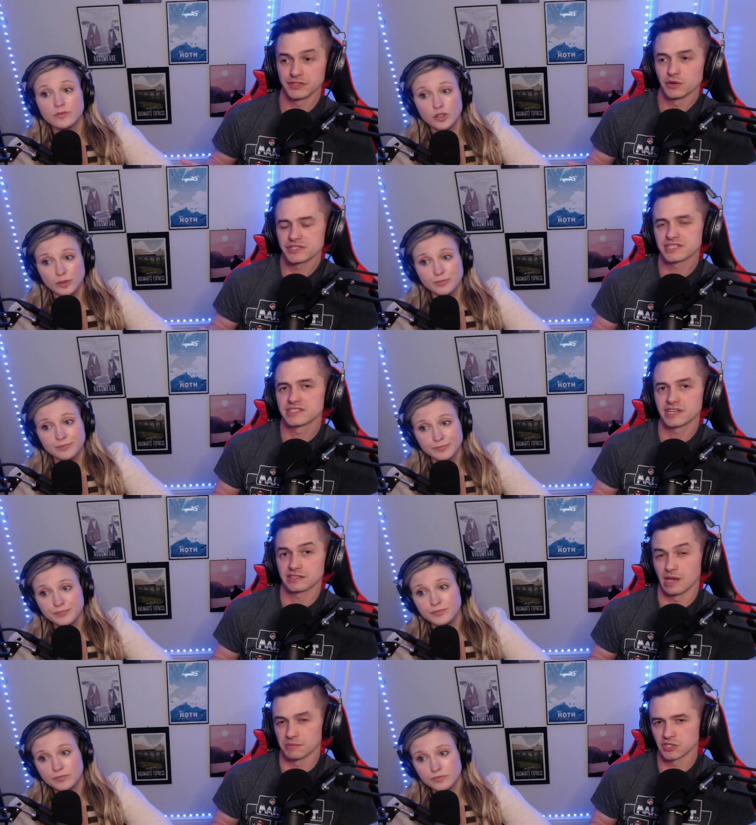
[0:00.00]
Speaker 1: though True. it's six
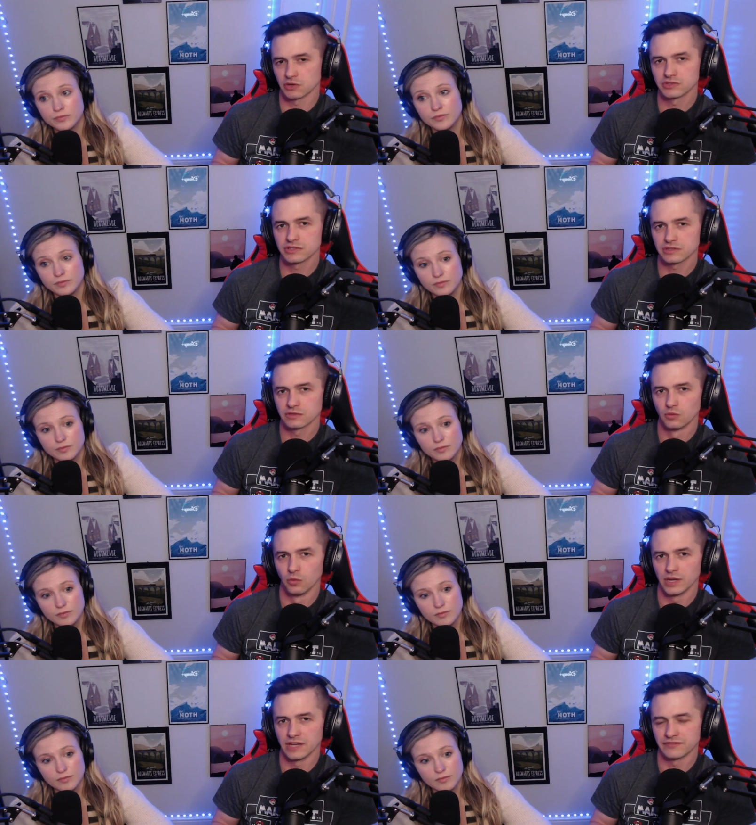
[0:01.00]
episodes
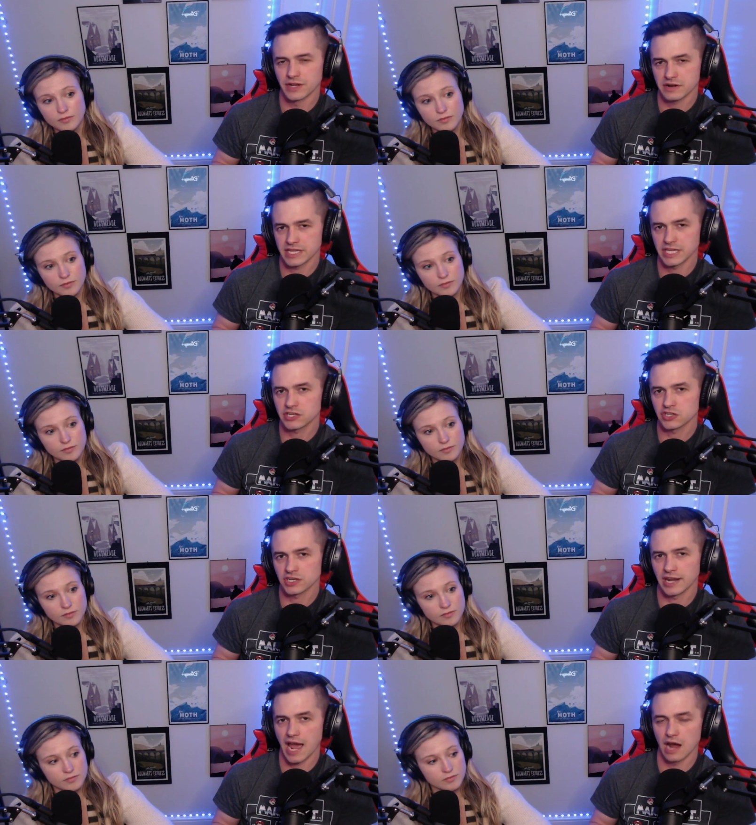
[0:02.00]
if they're each
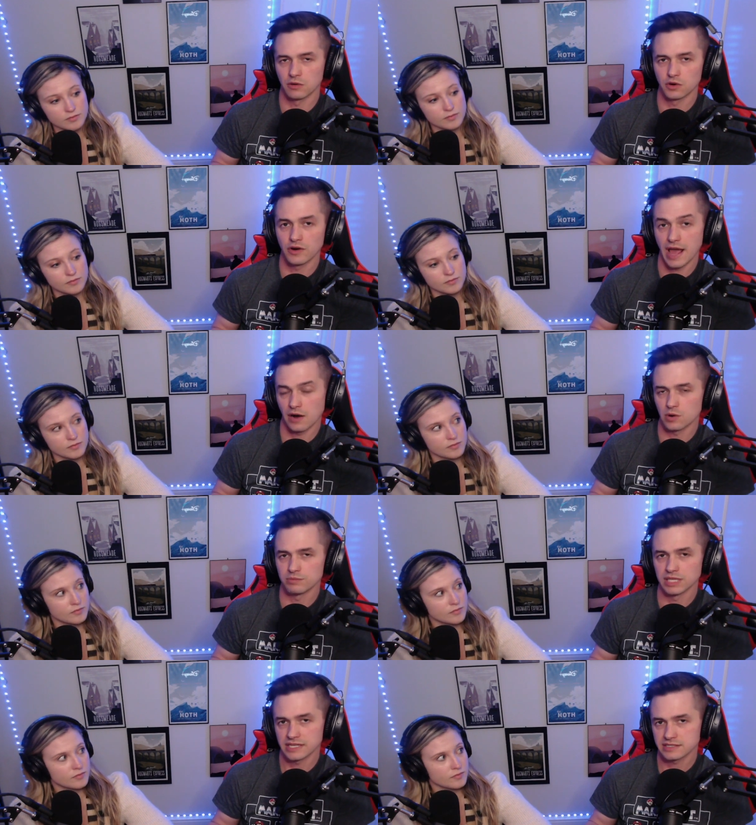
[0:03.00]
an hour or an hour
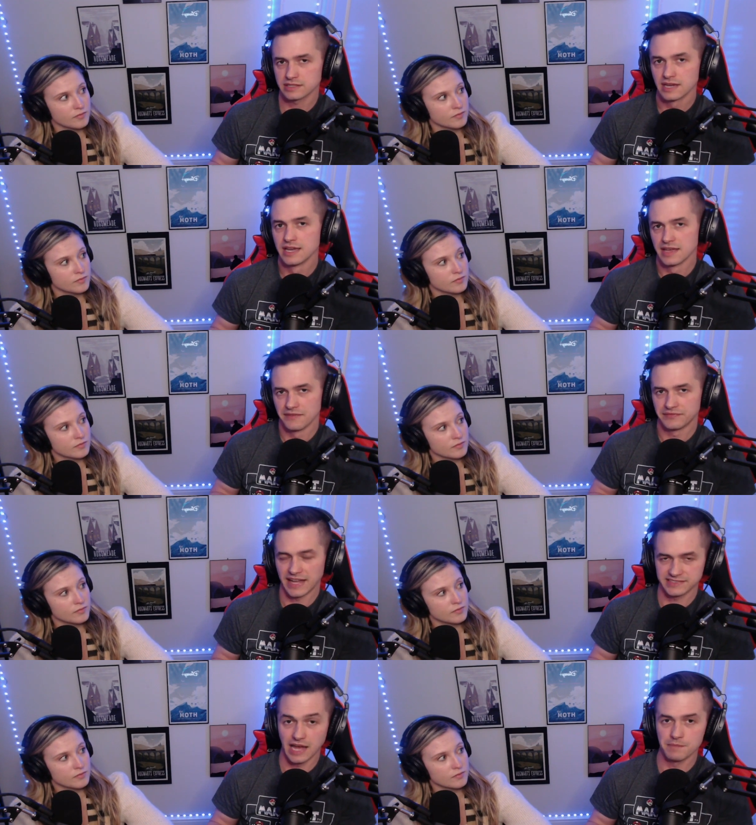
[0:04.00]
plus
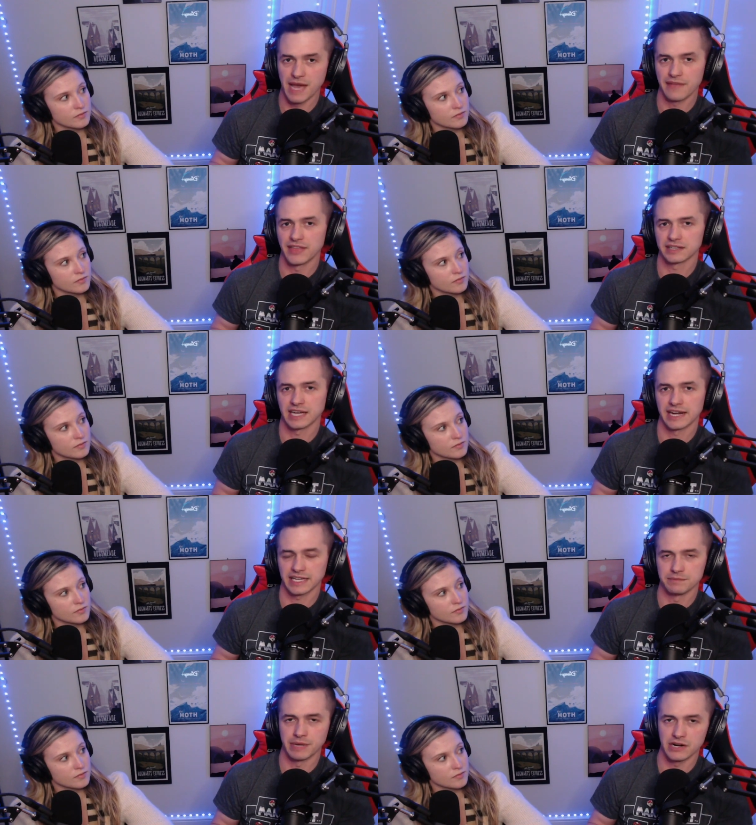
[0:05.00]
that's not bad. That kind of
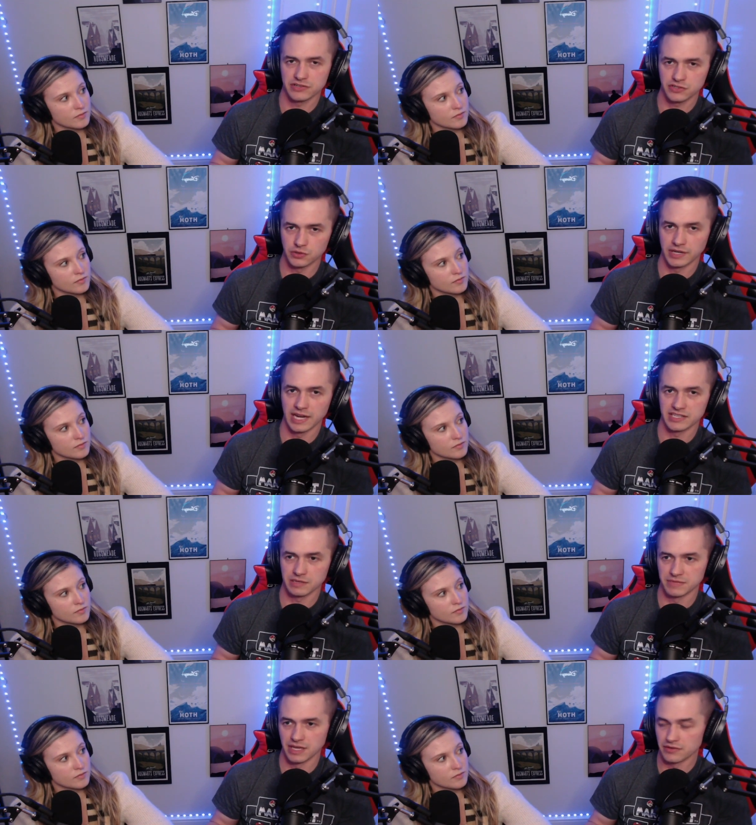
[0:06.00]
compares to kind of some
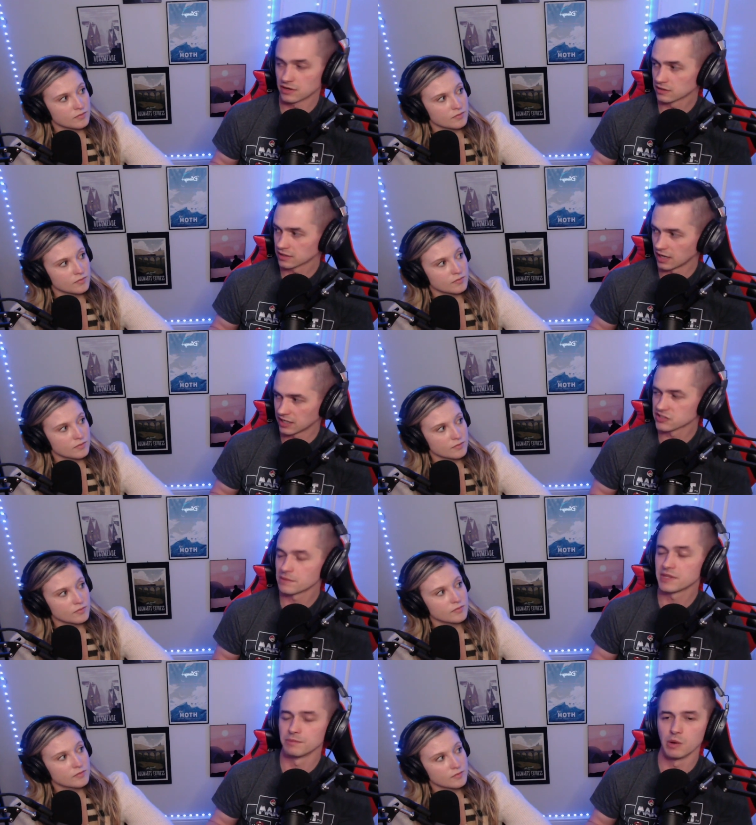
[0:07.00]
of the other because uh, some of
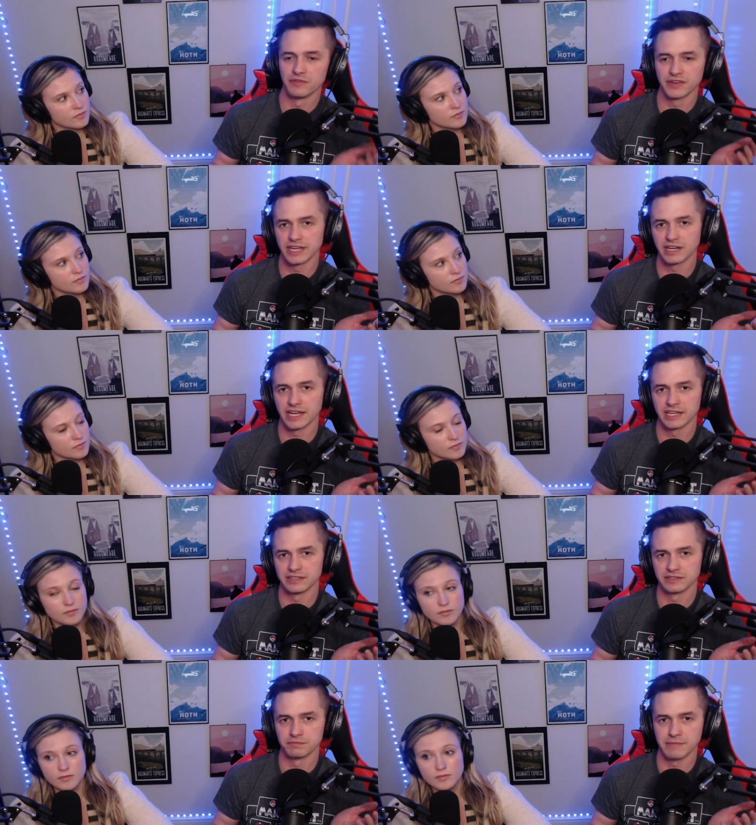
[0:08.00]
the Boba Fett
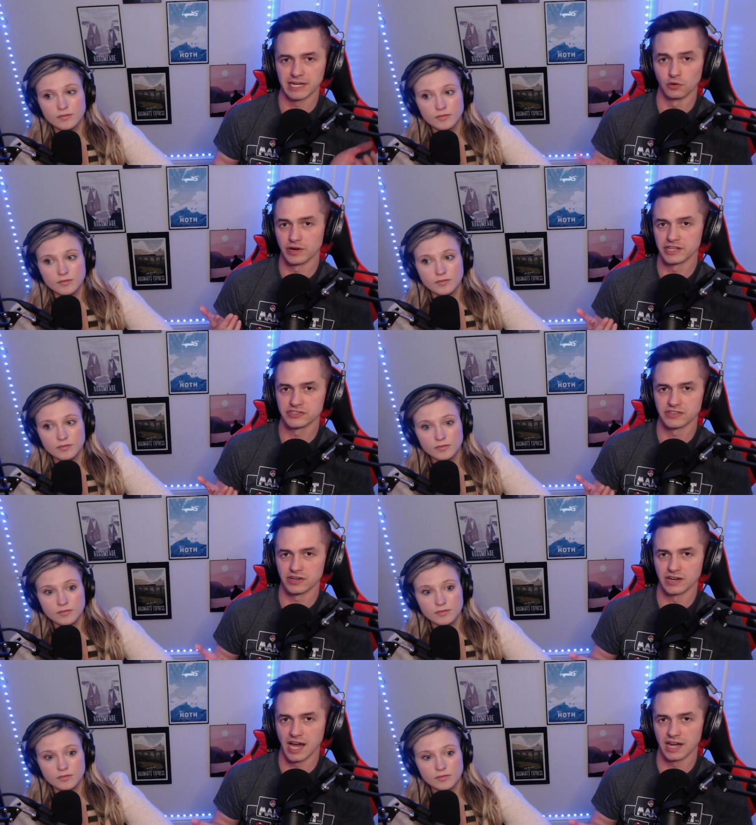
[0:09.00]
and Mandalorians they're
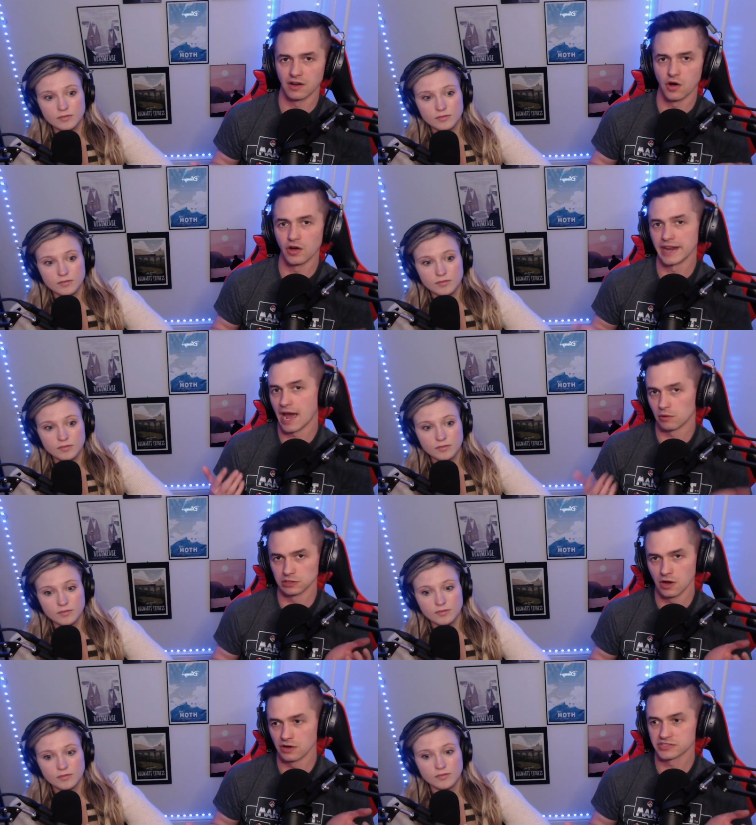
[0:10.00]
not all an hour
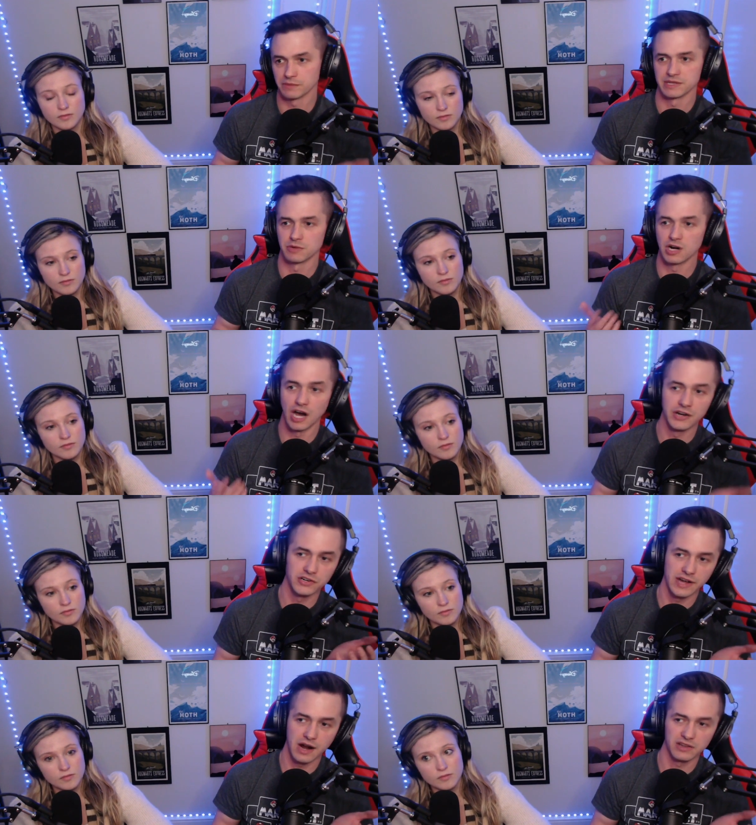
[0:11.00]
long. Some of them are under an
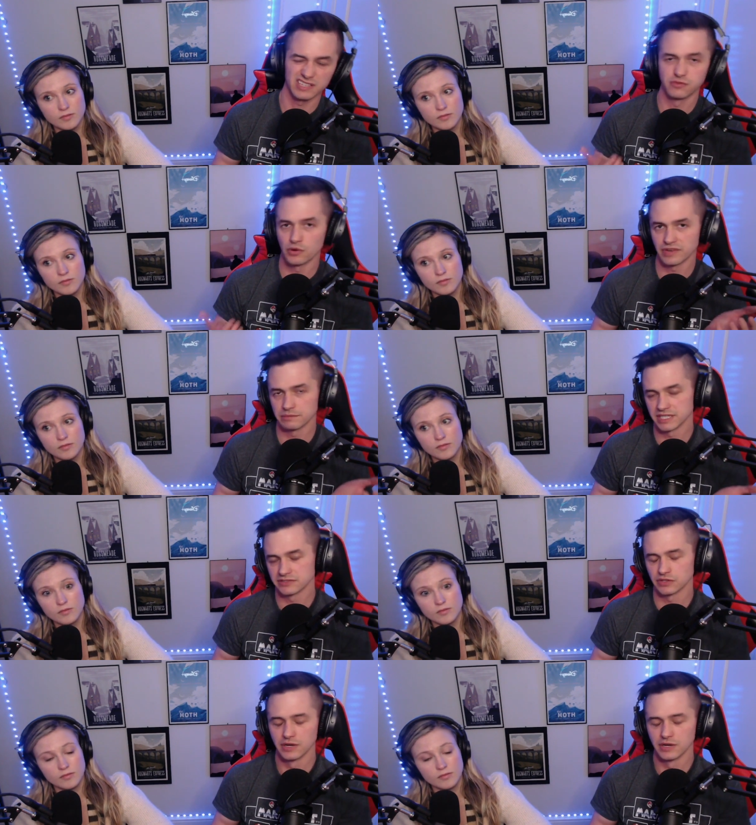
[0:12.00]
hour, like 45 minutes. So